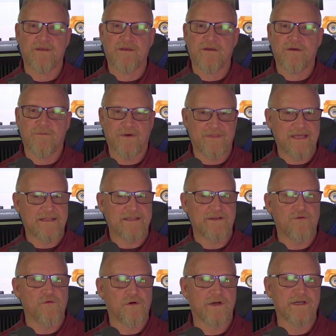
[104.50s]
but that the
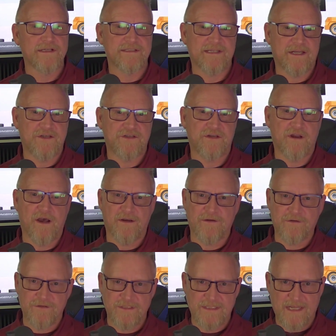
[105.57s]
organization
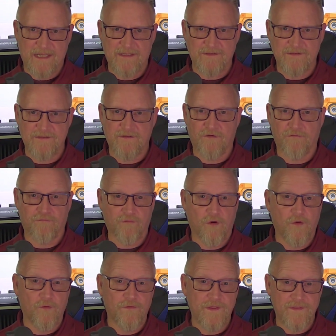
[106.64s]
understands the
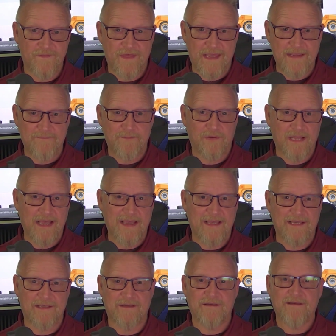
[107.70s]
role that they
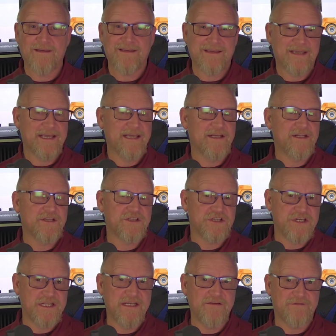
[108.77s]
play in
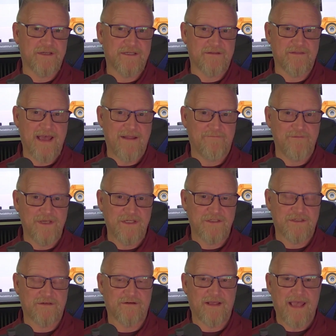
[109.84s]
achieving that
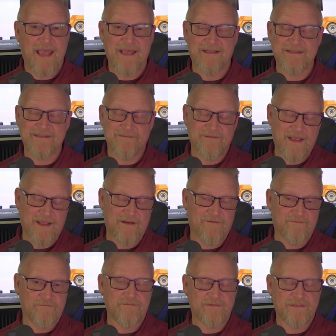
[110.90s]
mission and
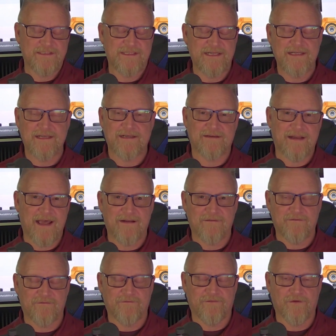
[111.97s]
seeking that
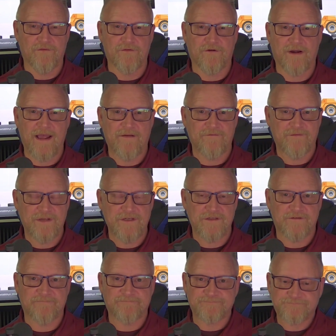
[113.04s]
further out
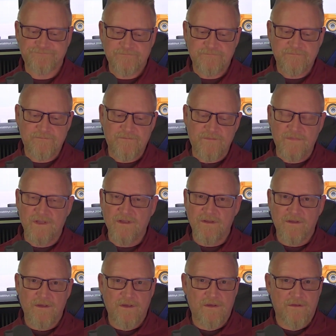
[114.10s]
vision.
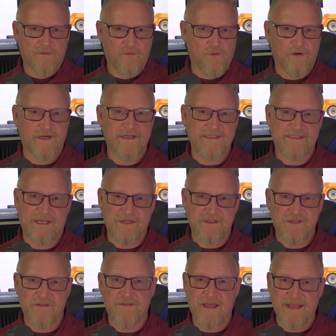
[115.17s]
The
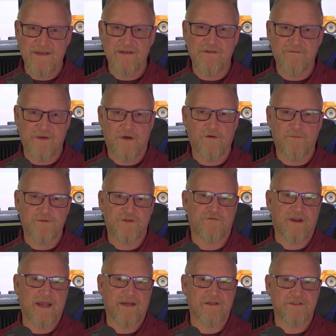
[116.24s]
organization then develops
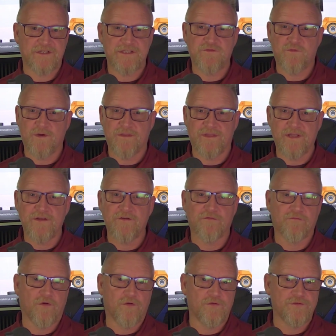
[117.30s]
strategies within the
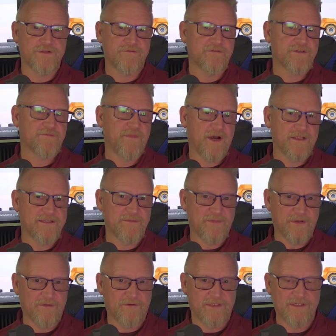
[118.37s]
roles and
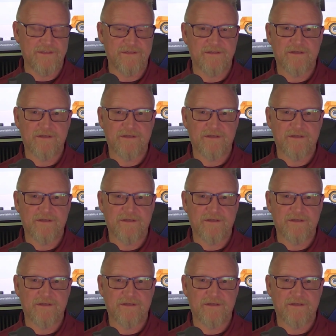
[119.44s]
responsibilities